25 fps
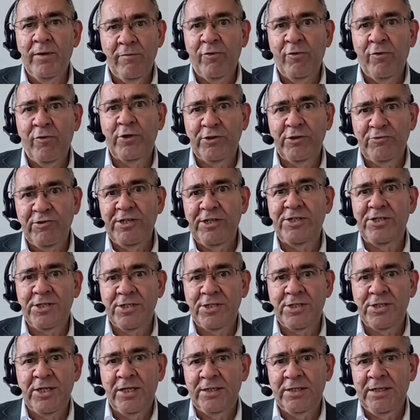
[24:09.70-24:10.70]
you've already
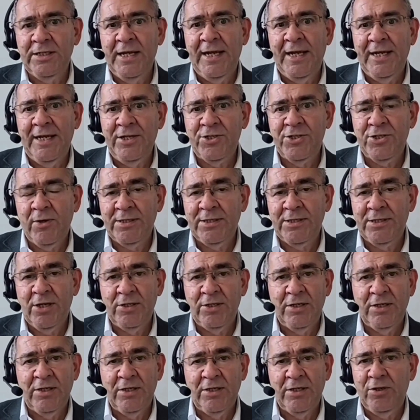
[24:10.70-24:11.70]
reached a certain age. So I
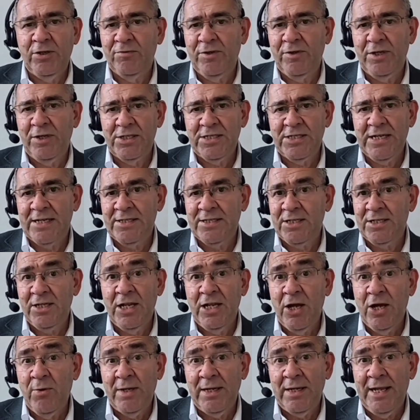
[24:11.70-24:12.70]
don't know if the university has a
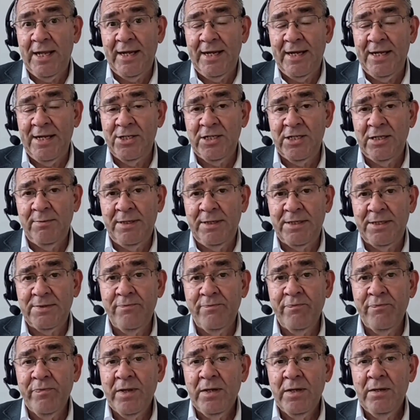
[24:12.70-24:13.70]
lower age
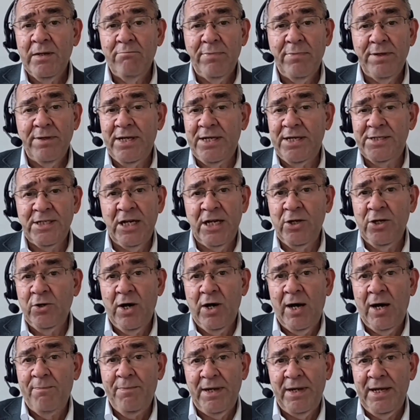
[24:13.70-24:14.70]
limit, but there's
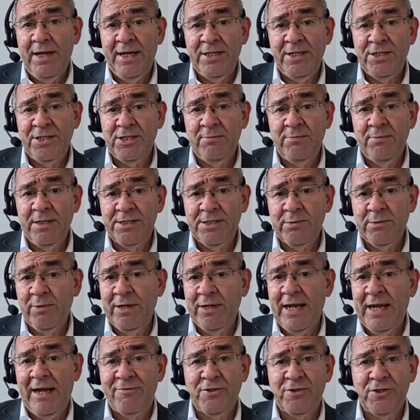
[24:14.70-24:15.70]
no upper age limit.
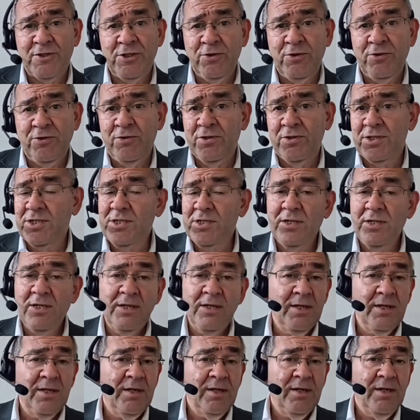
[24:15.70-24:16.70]
We have students
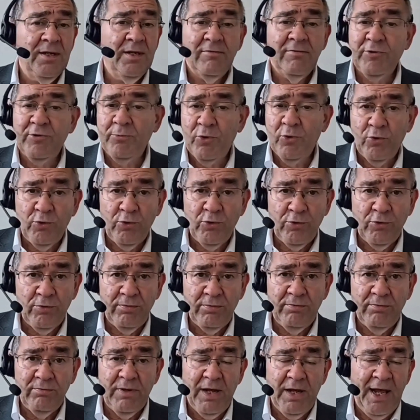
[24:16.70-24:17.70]
from
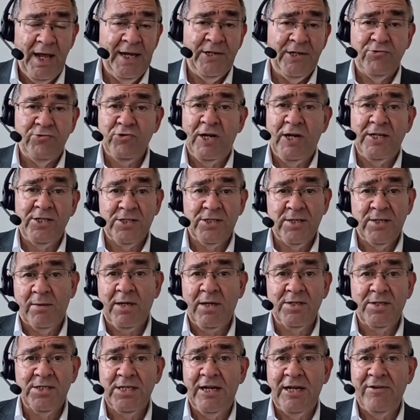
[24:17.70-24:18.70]
all age
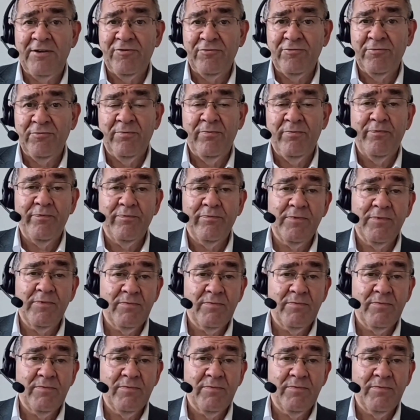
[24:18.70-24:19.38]
ranges. I'm going to say